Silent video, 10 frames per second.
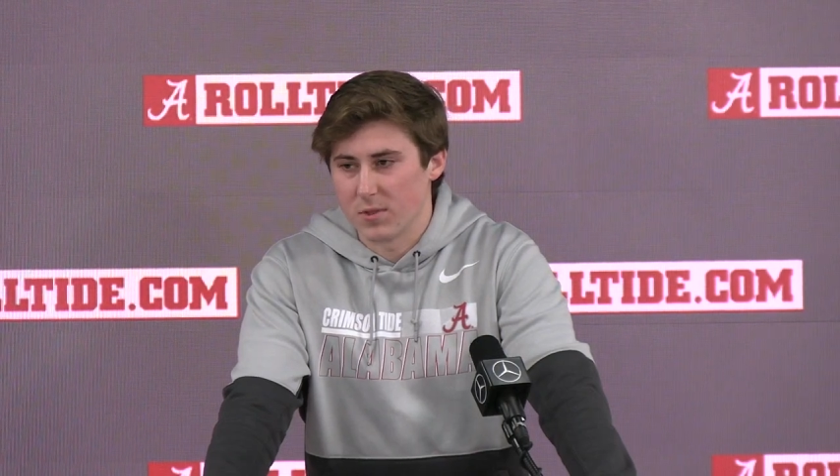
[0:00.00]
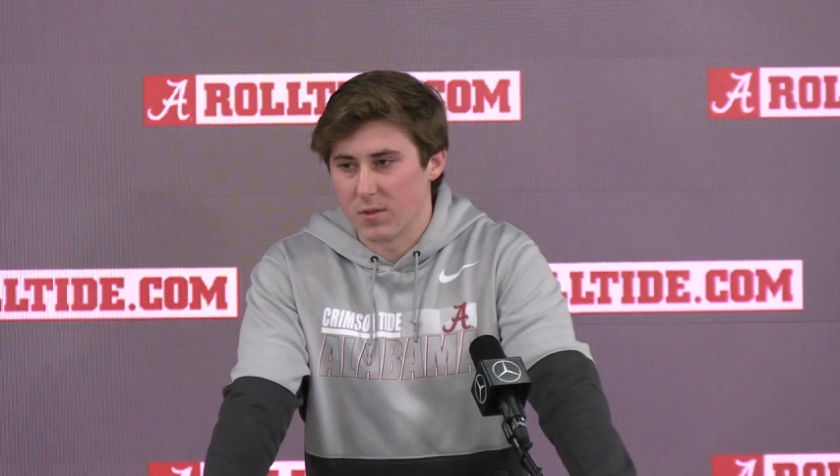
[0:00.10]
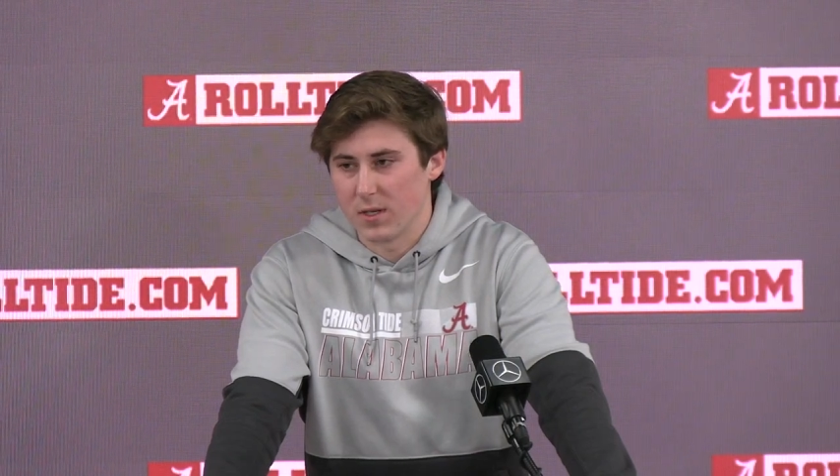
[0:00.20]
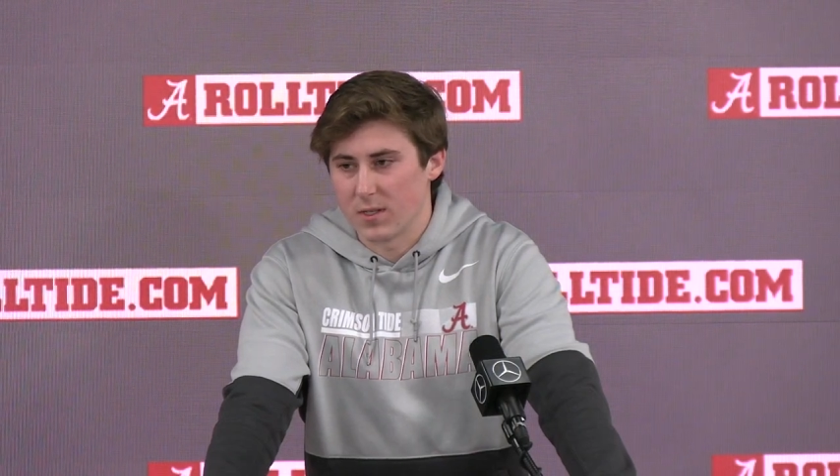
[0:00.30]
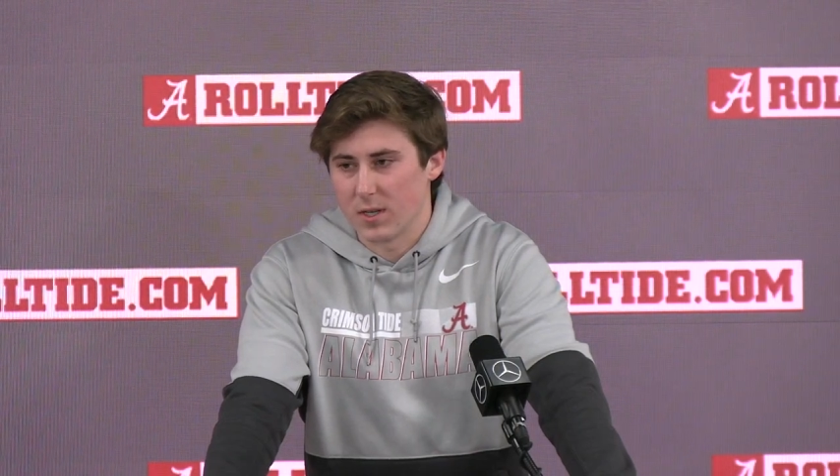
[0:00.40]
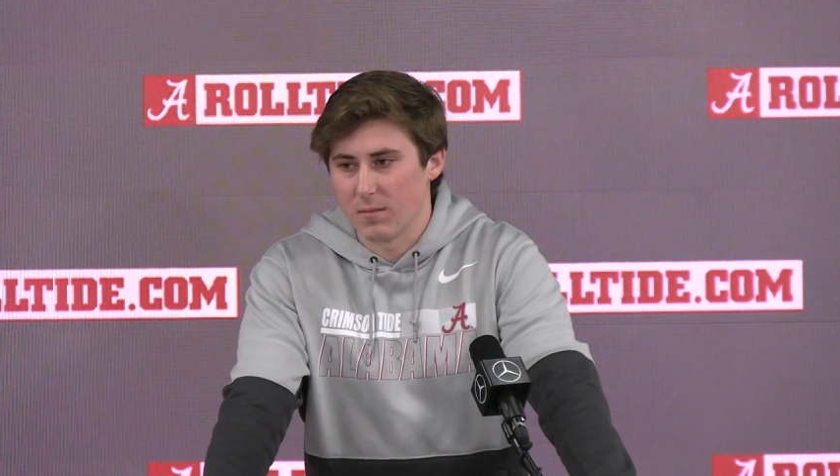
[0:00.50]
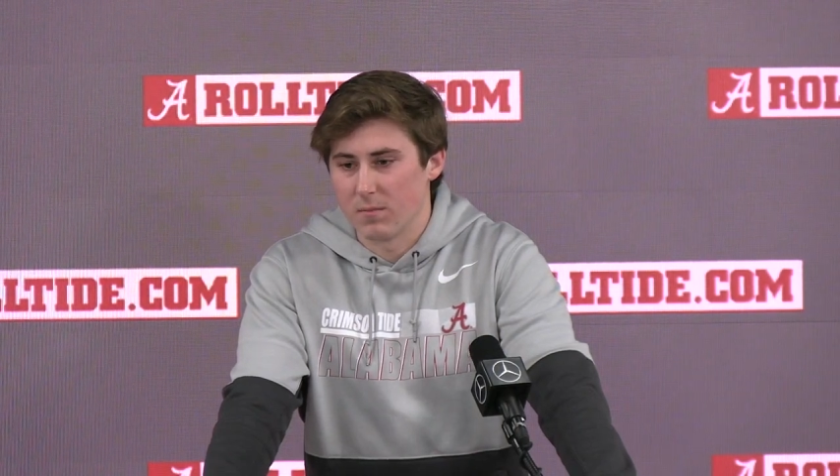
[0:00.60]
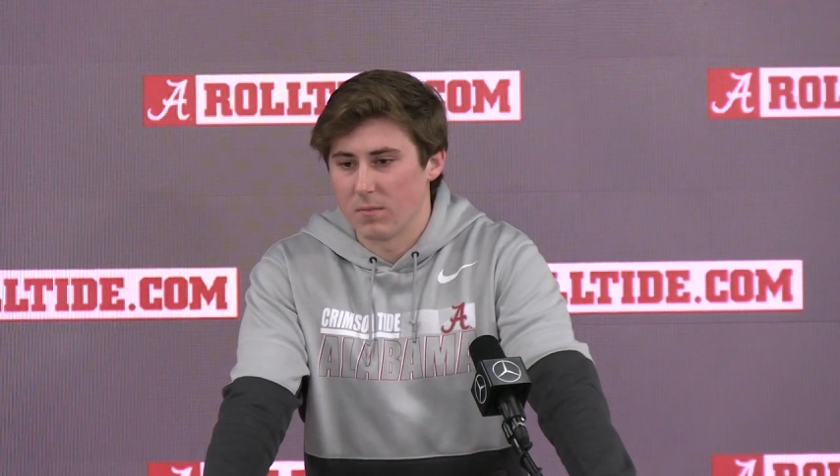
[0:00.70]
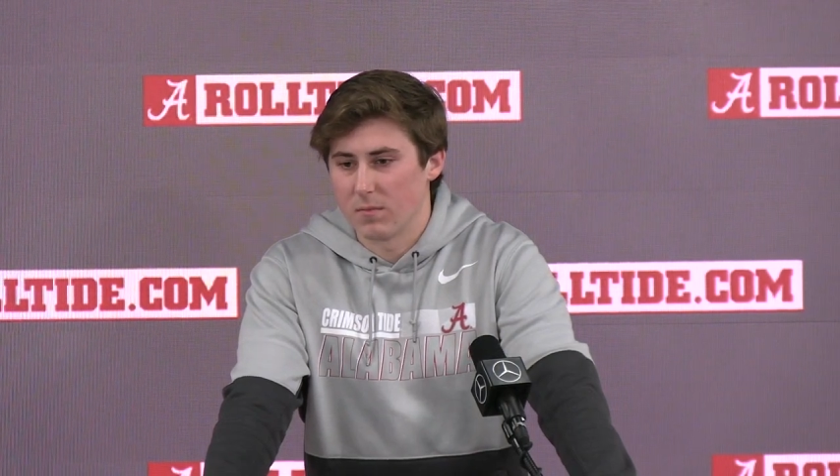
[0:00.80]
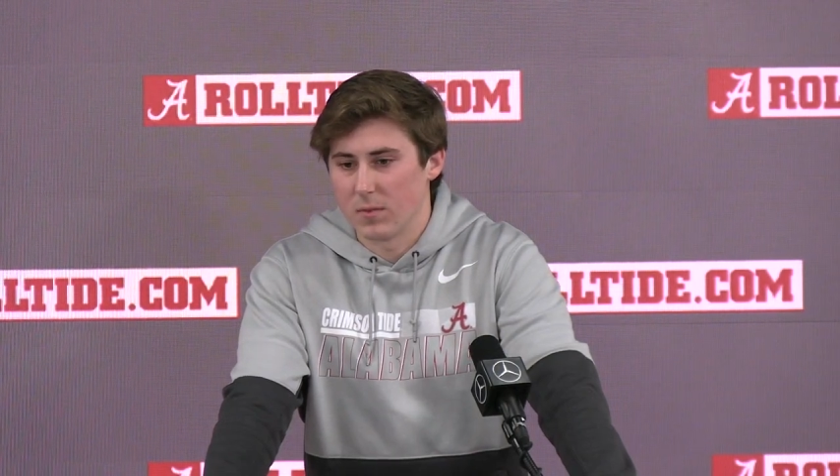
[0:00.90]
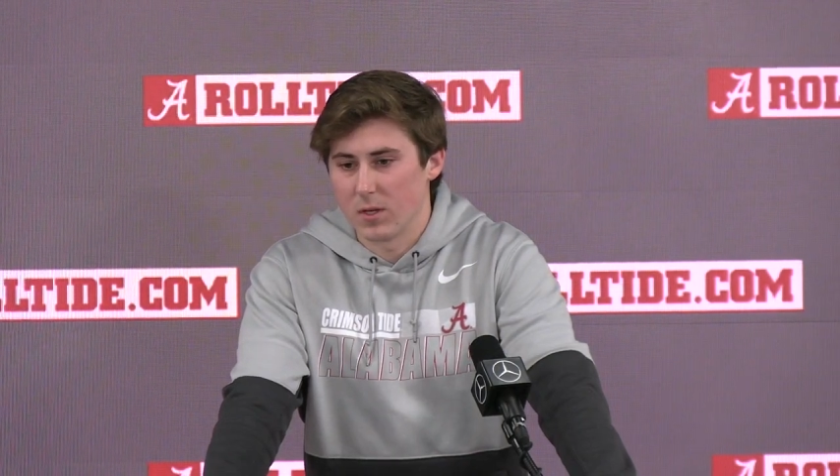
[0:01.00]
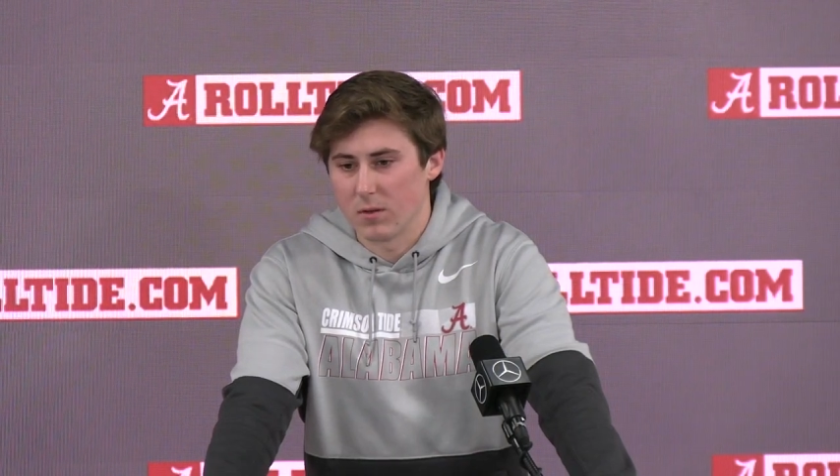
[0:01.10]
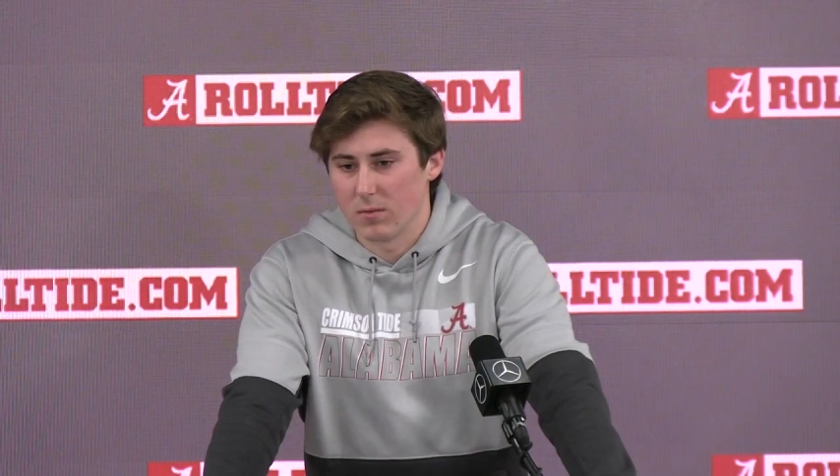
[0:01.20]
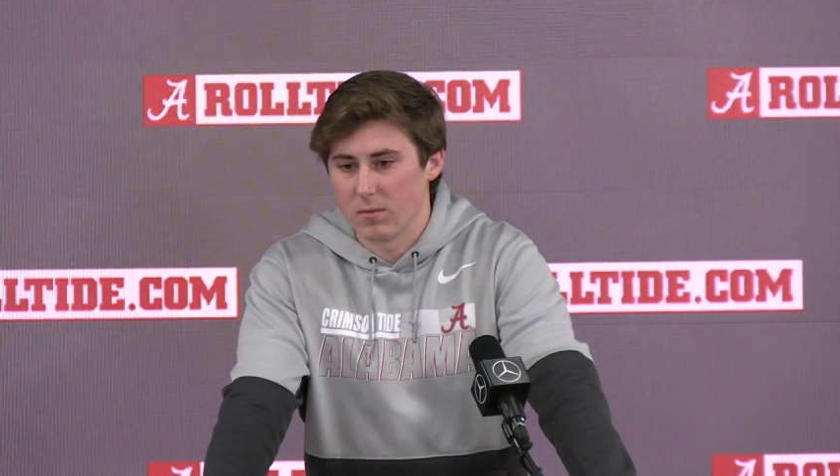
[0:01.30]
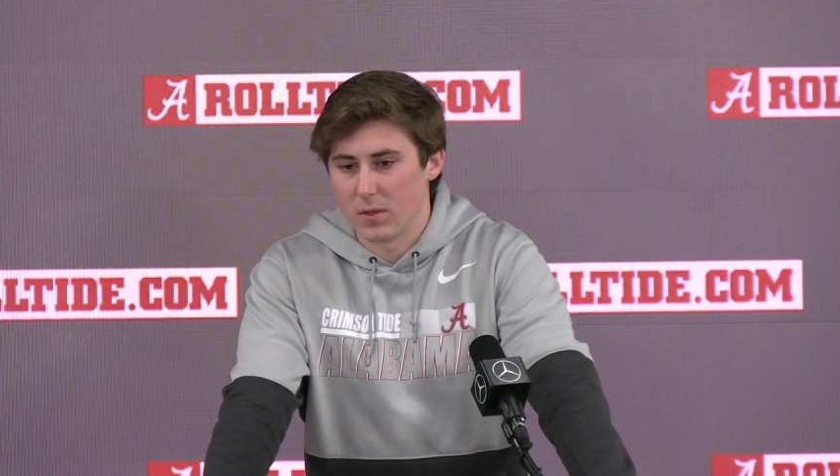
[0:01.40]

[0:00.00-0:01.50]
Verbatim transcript: so anytime you know